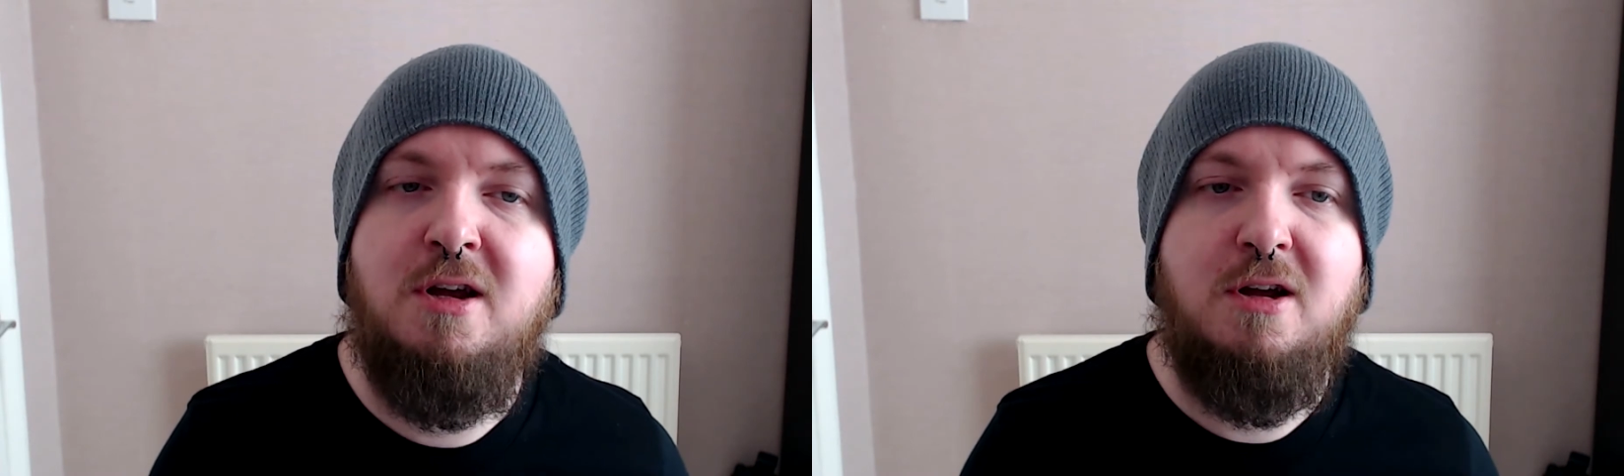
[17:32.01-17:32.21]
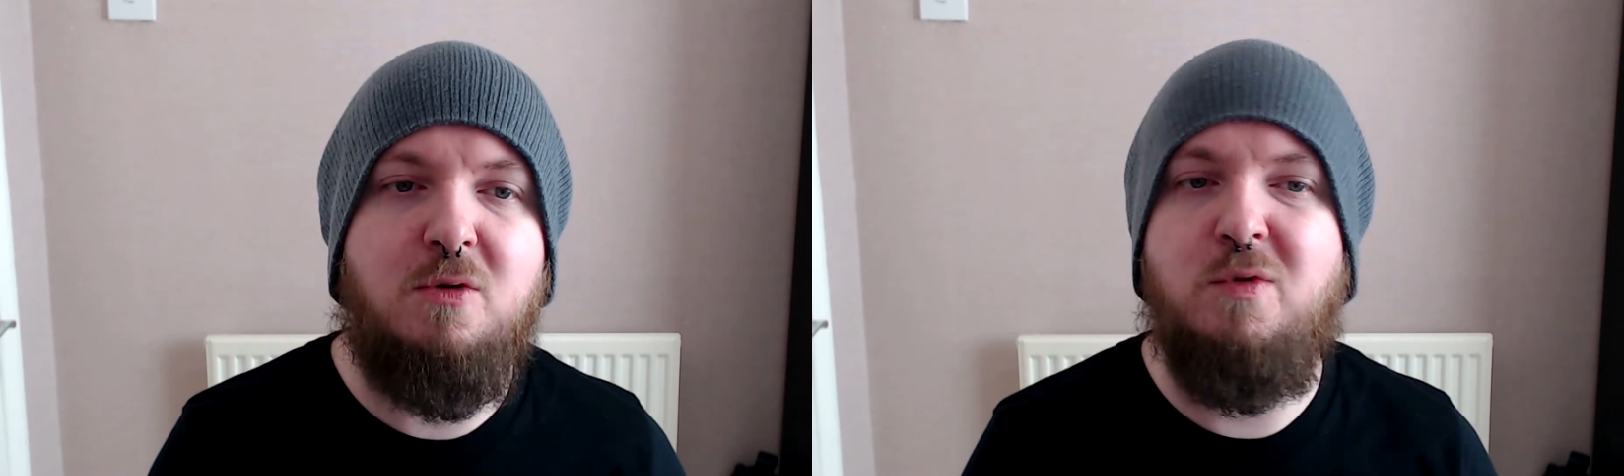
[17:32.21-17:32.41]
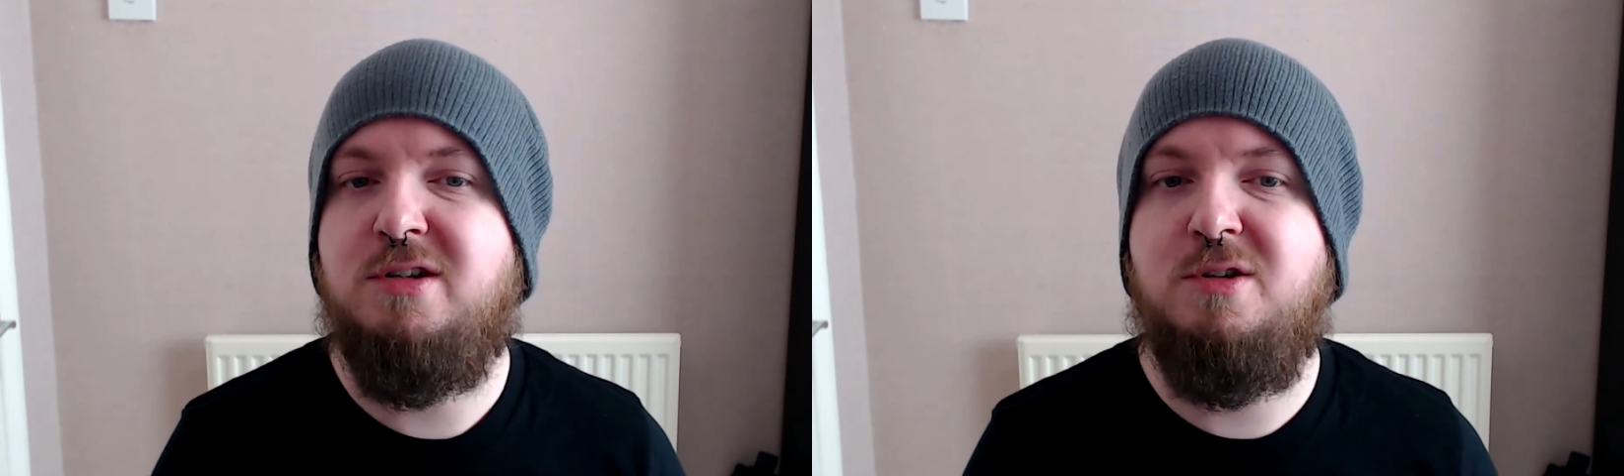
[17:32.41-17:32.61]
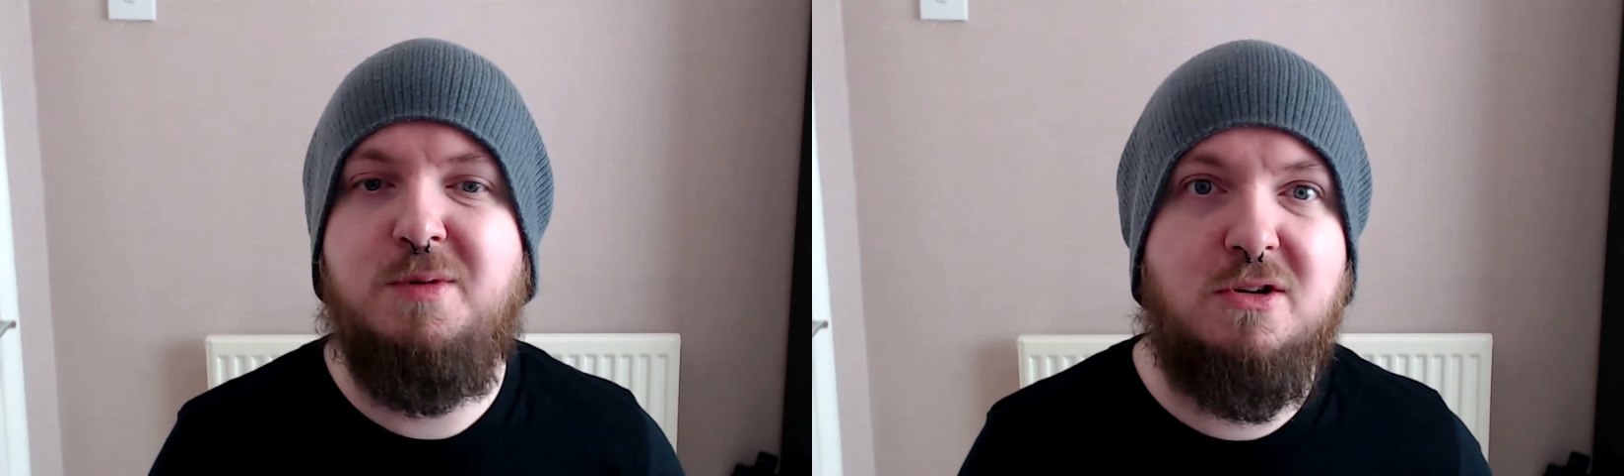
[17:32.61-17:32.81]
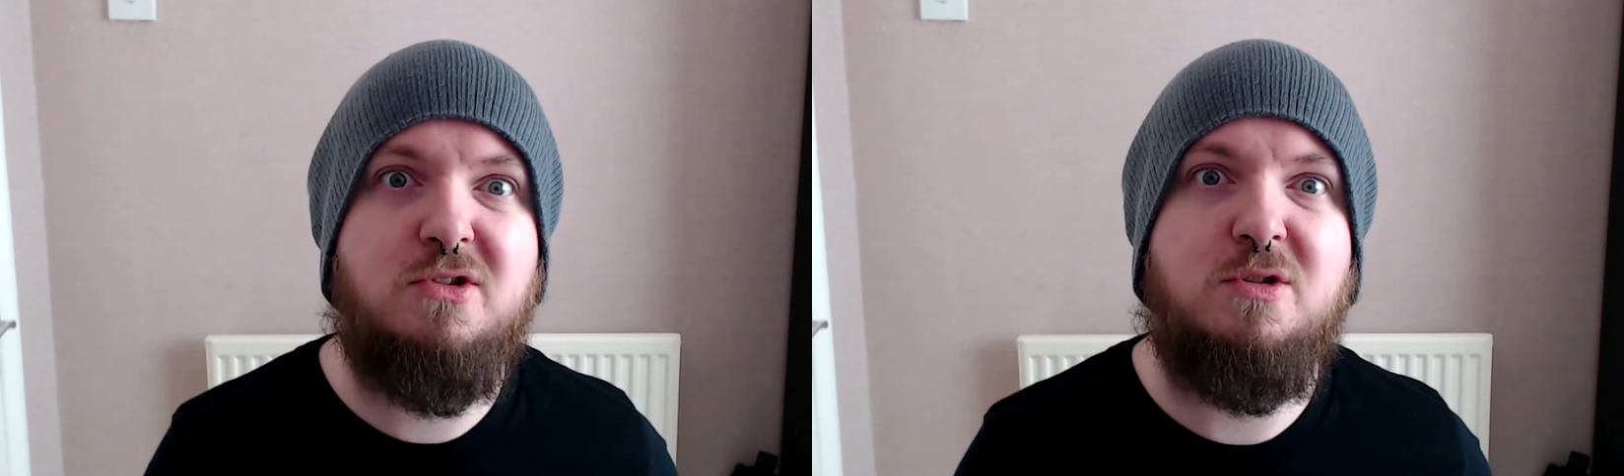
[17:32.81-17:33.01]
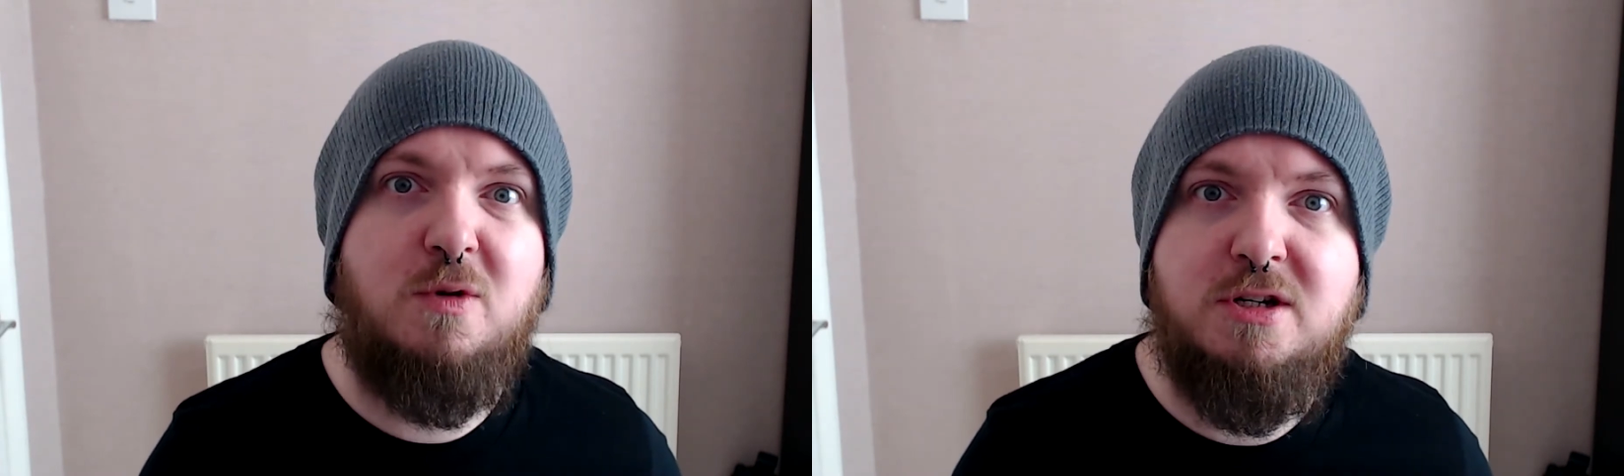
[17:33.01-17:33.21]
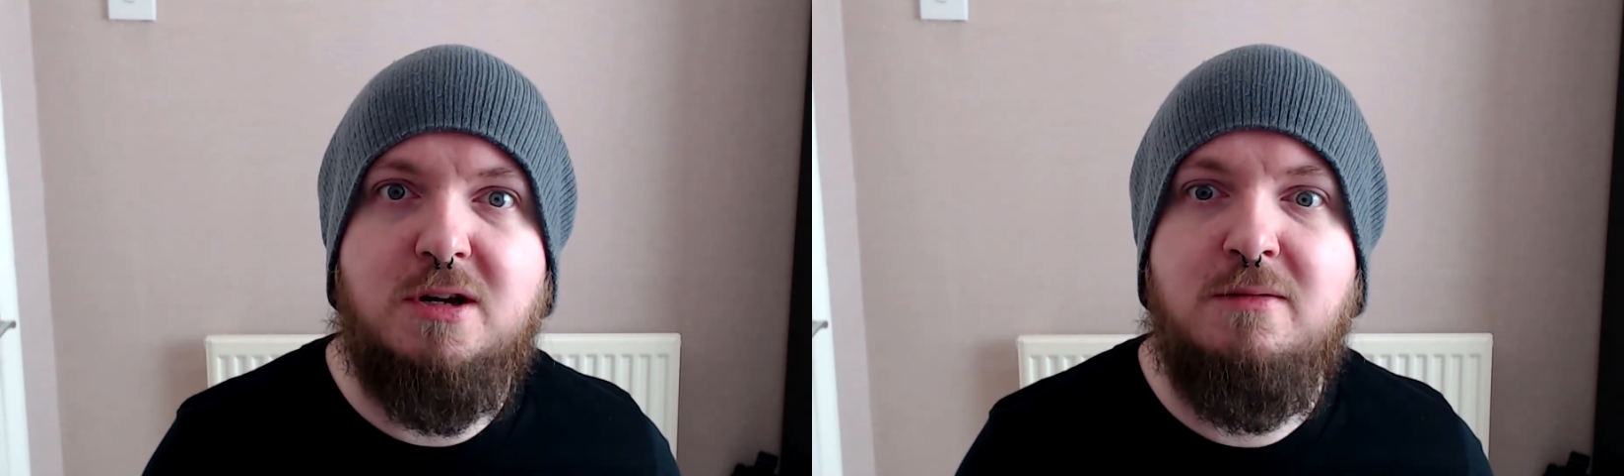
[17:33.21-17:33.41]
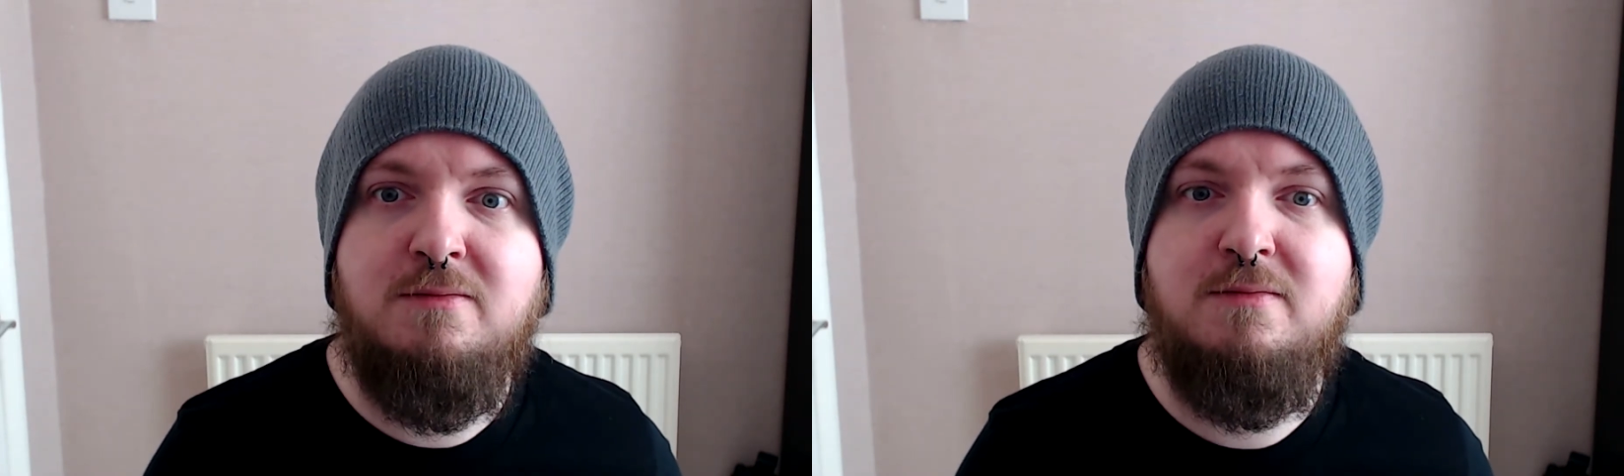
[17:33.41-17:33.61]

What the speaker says: and wizards because they're squishy.